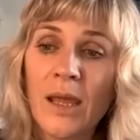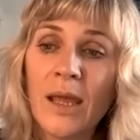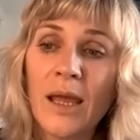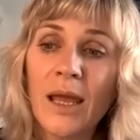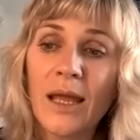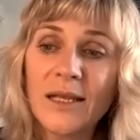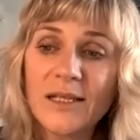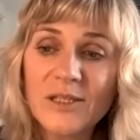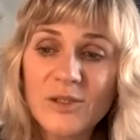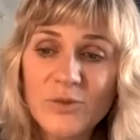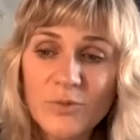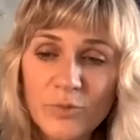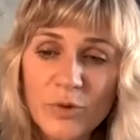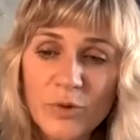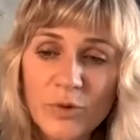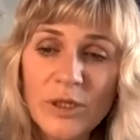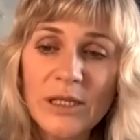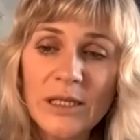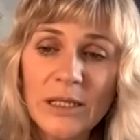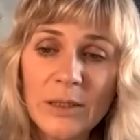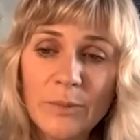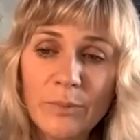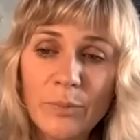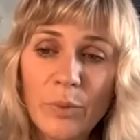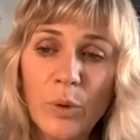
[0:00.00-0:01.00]
And it's
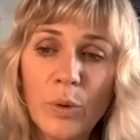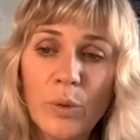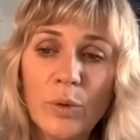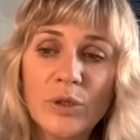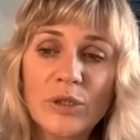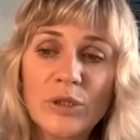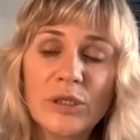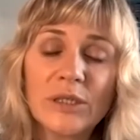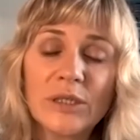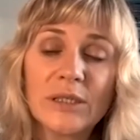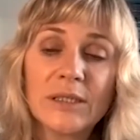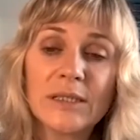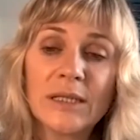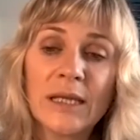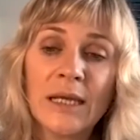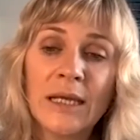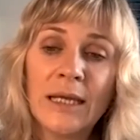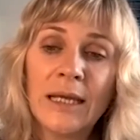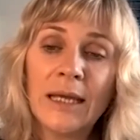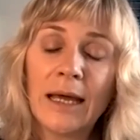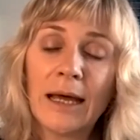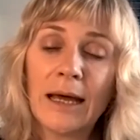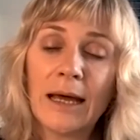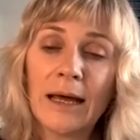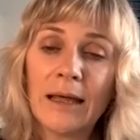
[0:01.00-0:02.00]
really important
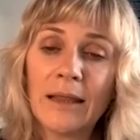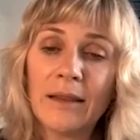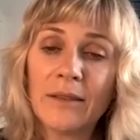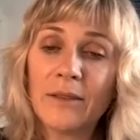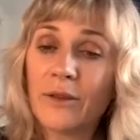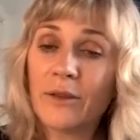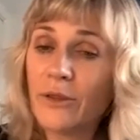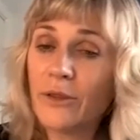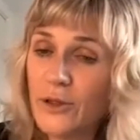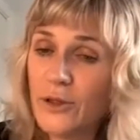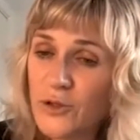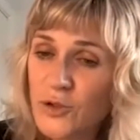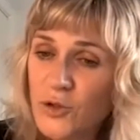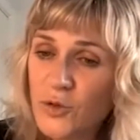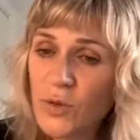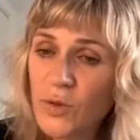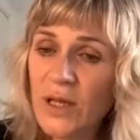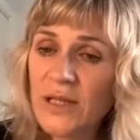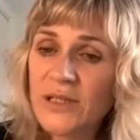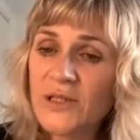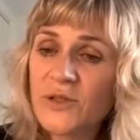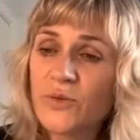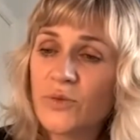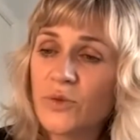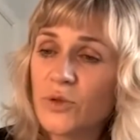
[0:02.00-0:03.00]
that those
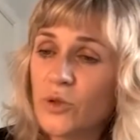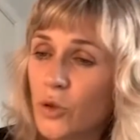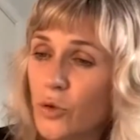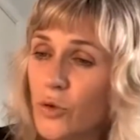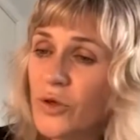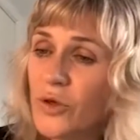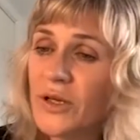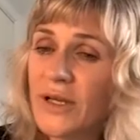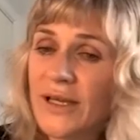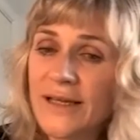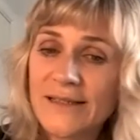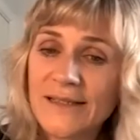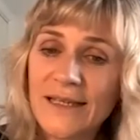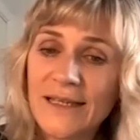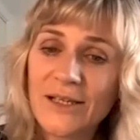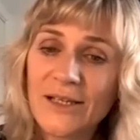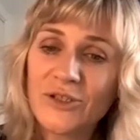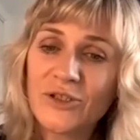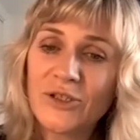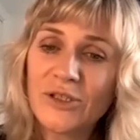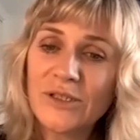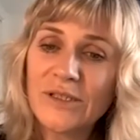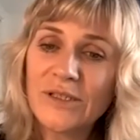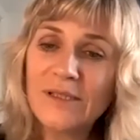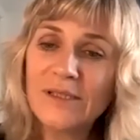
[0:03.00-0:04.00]
grassroots
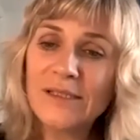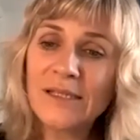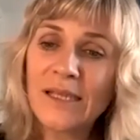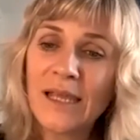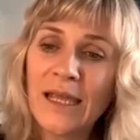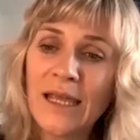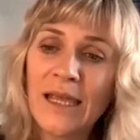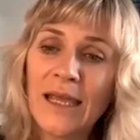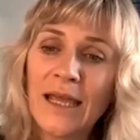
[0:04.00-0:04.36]
organisations,